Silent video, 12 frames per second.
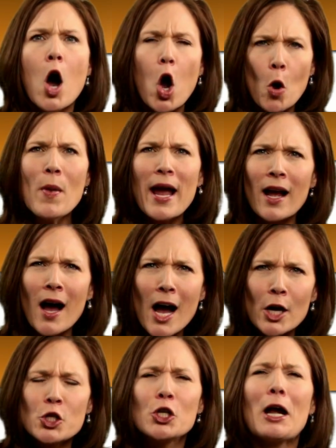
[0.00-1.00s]
oh my
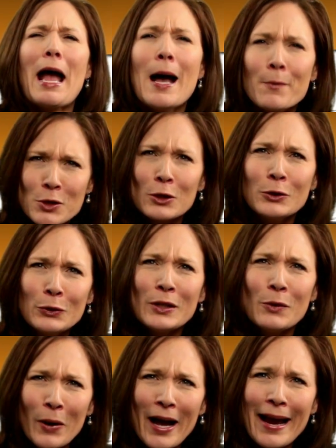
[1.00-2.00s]
gosh, you're
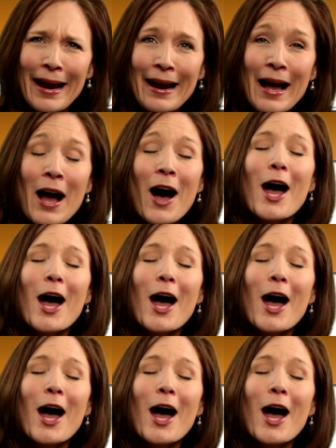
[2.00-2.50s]
absolutely right.